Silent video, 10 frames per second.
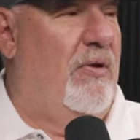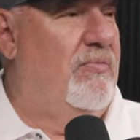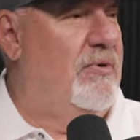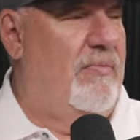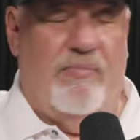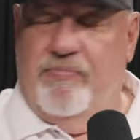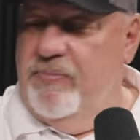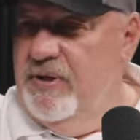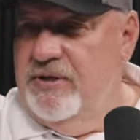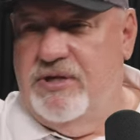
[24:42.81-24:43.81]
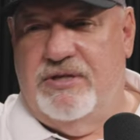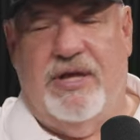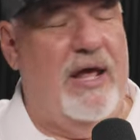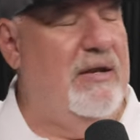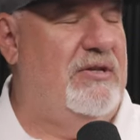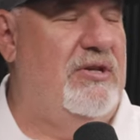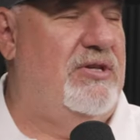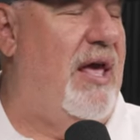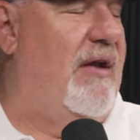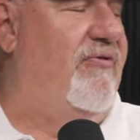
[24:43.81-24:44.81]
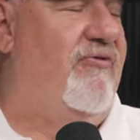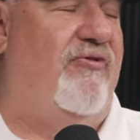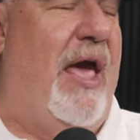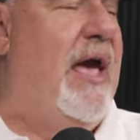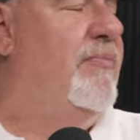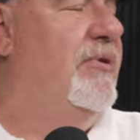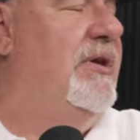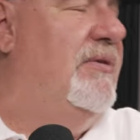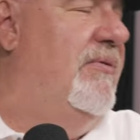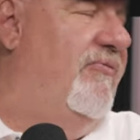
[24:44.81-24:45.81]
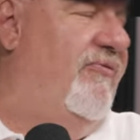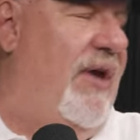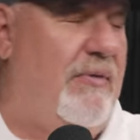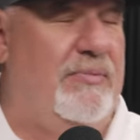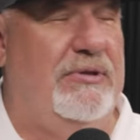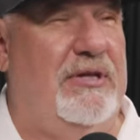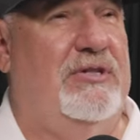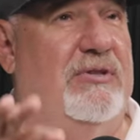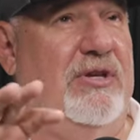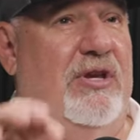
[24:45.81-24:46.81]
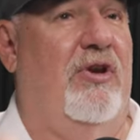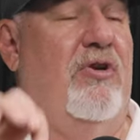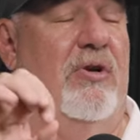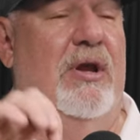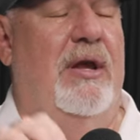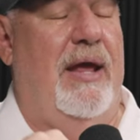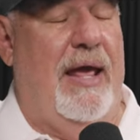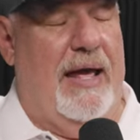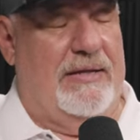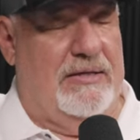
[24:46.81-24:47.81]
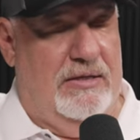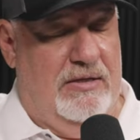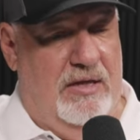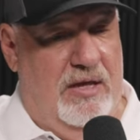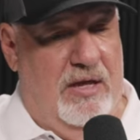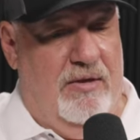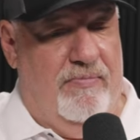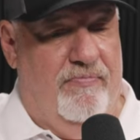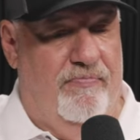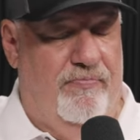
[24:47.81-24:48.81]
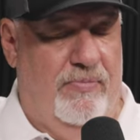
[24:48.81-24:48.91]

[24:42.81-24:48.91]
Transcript: going to bring him up too. He's he just doing had, really well. Just had a fabulous, fabulous year at um,